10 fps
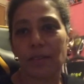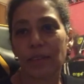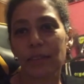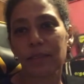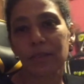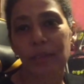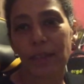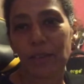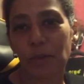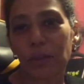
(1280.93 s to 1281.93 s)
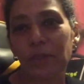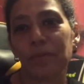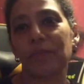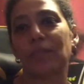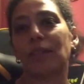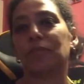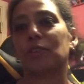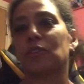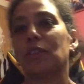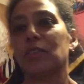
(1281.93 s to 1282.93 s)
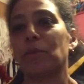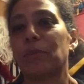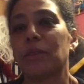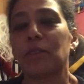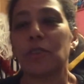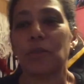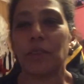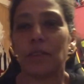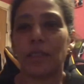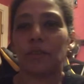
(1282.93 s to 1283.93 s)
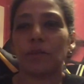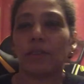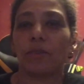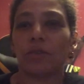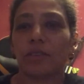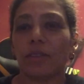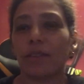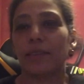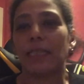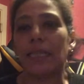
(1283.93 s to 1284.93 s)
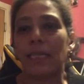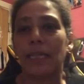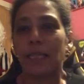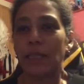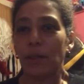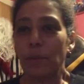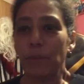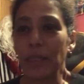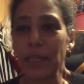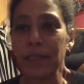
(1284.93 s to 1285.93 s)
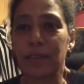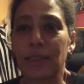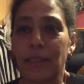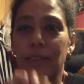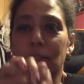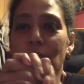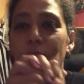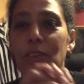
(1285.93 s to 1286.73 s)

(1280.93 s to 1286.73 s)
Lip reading: it's getting good. I'll have to dress up and show you guys what it looks like. But yes, so